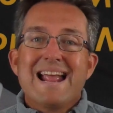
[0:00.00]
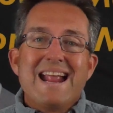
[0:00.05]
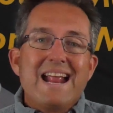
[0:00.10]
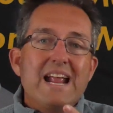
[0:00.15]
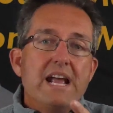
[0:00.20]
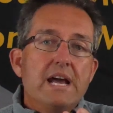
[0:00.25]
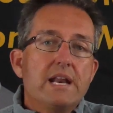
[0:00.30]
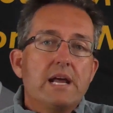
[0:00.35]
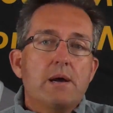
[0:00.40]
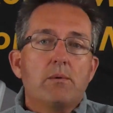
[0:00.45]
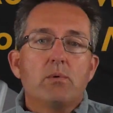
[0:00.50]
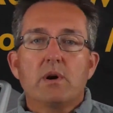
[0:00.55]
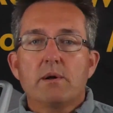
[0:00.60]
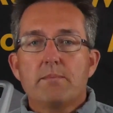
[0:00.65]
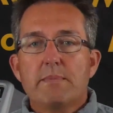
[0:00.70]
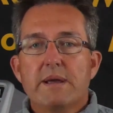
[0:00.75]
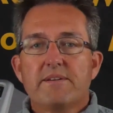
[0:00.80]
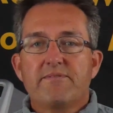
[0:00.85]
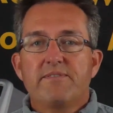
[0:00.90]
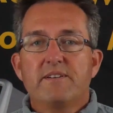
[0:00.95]
and I want to
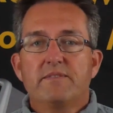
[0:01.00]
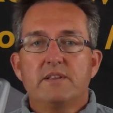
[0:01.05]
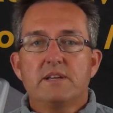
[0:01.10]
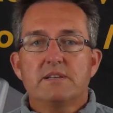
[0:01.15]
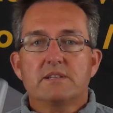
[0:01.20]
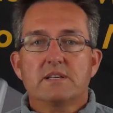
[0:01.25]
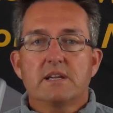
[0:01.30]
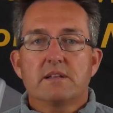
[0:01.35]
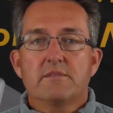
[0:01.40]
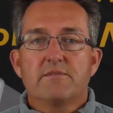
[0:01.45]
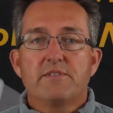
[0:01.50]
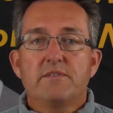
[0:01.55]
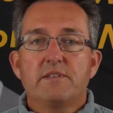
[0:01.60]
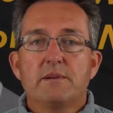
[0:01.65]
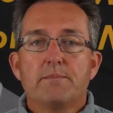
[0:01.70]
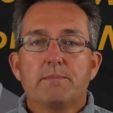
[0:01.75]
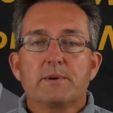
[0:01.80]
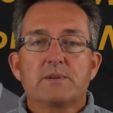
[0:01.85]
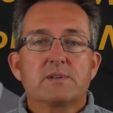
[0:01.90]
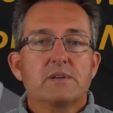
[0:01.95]
make
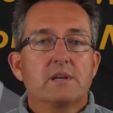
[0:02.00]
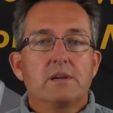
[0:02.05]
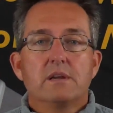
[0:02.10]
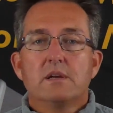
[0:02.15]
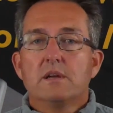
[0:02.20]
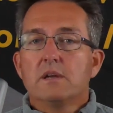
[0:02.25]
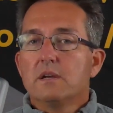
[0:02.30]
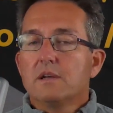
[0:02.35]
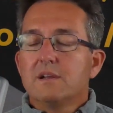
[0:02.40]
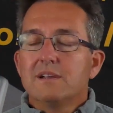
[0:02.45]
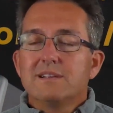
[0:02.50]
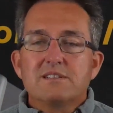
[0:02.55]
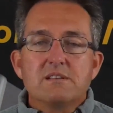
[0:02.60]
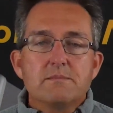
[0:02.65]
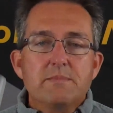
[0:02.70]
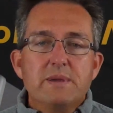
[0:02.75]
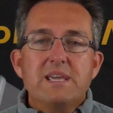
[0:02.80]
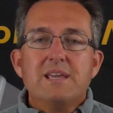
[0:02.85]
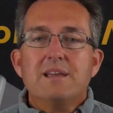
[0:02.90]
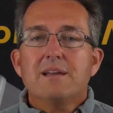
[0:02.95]
50%. To
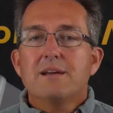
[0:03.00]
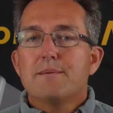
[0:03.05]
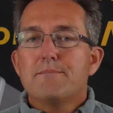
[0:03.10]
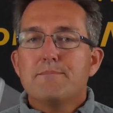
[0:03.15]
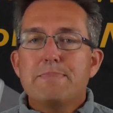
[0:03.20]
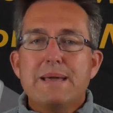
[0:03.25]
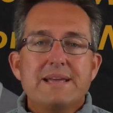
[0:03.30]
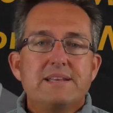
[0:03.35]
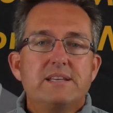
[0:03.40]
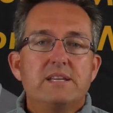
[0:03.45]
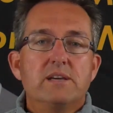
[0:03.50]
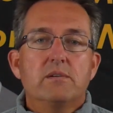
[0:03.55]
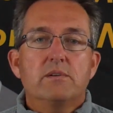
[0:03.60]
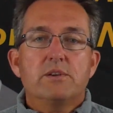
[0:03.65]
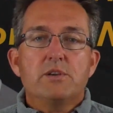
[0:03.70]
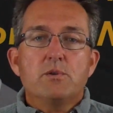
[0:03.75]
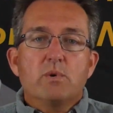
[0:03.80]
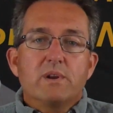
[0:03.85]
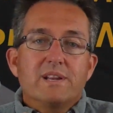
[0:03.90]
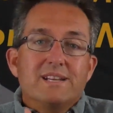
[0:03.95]
me, bad deal.
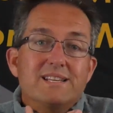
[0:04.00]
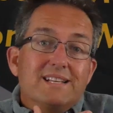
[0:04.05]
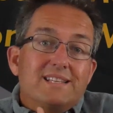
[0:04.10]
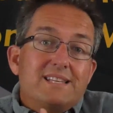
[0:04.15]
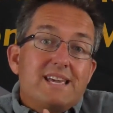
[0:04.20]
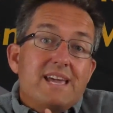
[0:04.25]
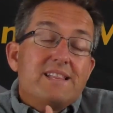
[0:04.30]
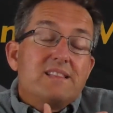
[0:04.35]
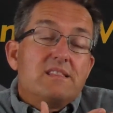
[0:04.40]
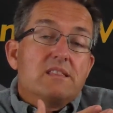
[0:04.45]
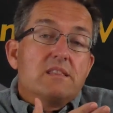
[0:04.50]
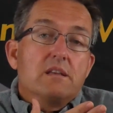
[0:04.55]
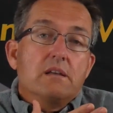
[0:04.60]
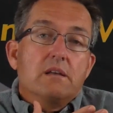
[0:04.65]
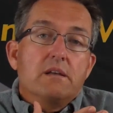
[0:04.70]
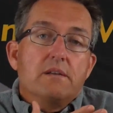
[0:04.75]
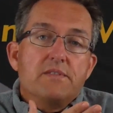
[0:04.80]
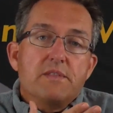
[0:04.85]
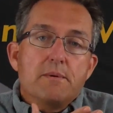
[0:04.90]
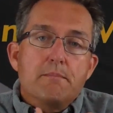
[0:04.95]
You want to dictate
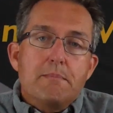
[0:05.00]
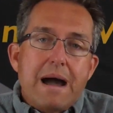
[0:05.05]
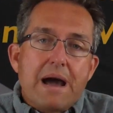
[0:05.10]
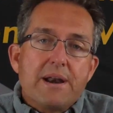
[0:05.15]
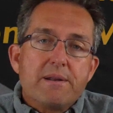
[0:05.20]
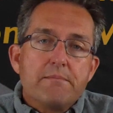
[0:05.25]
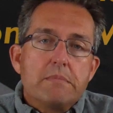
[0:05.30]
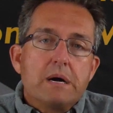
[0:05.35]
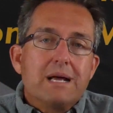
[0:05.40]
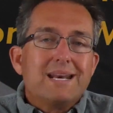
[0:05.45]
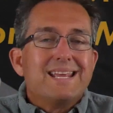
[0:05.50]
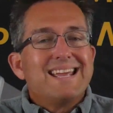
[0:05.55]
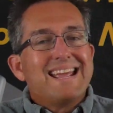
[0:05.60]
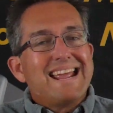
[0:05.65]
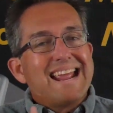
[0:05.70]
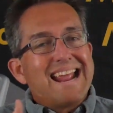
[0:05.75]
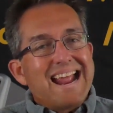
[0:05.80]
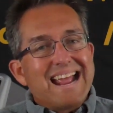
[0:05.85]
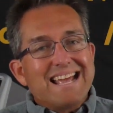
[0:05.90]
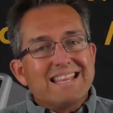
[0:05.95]
the amount of money
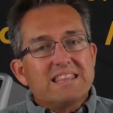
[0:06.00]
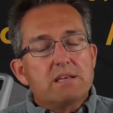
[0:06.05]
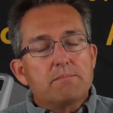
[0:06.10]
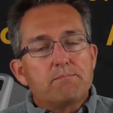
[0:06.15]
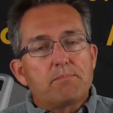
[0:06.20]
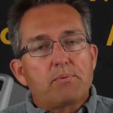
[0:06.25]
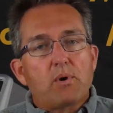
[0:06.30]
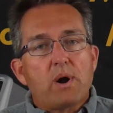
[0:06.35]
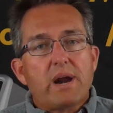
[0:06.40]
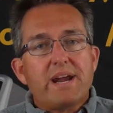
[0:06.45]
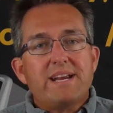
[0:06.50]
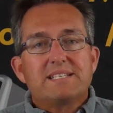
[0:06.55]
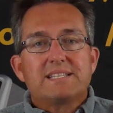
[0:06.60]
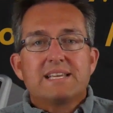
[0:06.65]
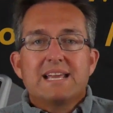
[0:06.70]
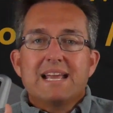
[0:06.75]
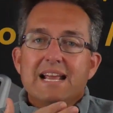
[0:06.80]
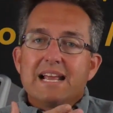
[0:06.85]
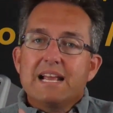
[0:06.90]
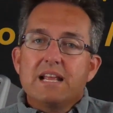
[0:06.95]
and the price?
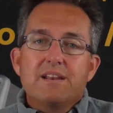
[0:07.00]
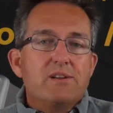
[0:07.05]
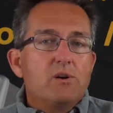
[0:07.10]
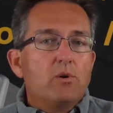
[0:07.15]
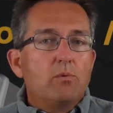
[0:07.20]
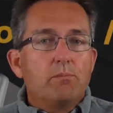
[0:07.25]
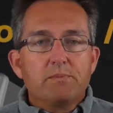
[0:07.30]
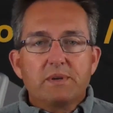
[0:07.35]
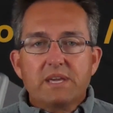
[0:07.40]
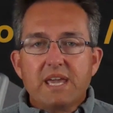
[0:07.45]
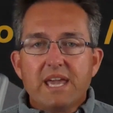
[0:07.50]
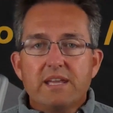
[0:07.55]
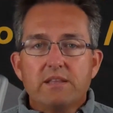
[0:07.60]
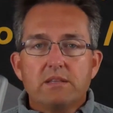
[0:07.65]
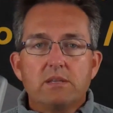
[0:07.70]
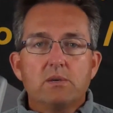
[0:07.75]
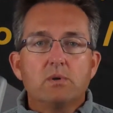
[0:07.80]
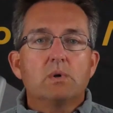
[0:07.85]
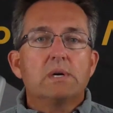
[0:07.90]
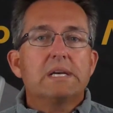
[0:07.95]
Nope, can't
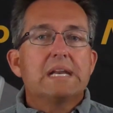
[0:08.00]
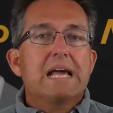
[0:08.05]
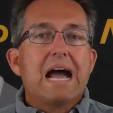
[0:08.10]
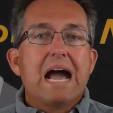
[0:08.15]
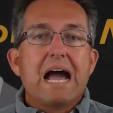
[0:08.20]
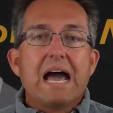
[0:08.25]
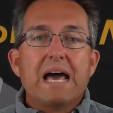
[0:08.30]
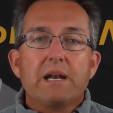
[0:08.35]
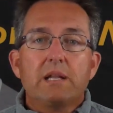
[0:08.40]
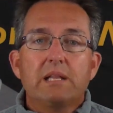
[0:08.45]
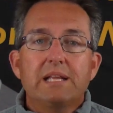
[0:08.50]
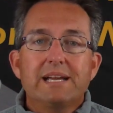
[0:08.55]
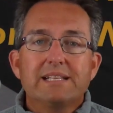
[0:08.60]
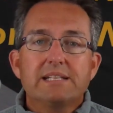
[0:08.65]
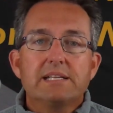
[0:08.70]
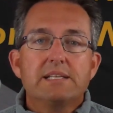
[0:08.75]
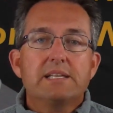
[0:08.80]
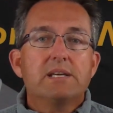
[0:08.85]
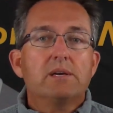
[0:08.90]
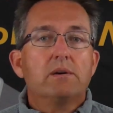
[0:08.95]
do it. I don't like
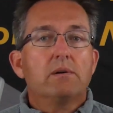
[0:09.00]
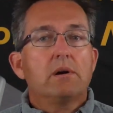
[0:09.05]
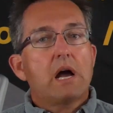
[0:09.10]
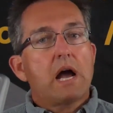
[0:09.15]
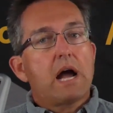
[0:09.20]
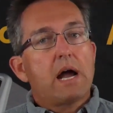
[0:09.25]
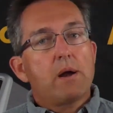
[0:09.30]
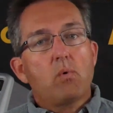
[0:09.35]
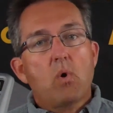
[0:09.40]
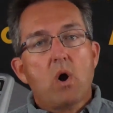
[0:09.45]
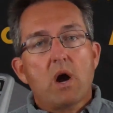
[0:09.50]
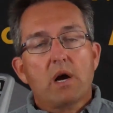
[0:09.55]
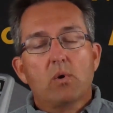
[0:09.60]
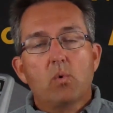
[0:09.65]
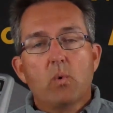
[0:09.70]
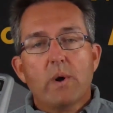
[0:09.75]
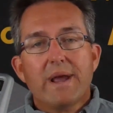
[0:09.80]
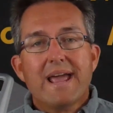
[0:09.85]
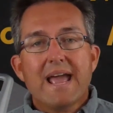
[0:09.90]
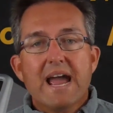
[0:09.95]
the deal. I walk
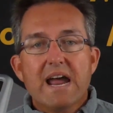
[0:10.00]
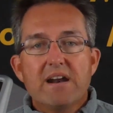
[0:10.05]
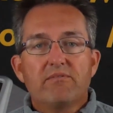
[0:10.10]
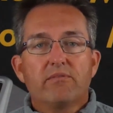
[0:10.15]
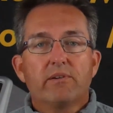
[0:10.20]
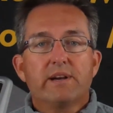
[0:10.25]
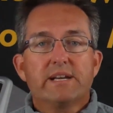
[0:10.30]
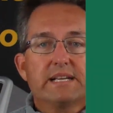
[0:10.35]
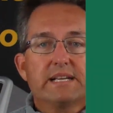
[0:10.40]
away every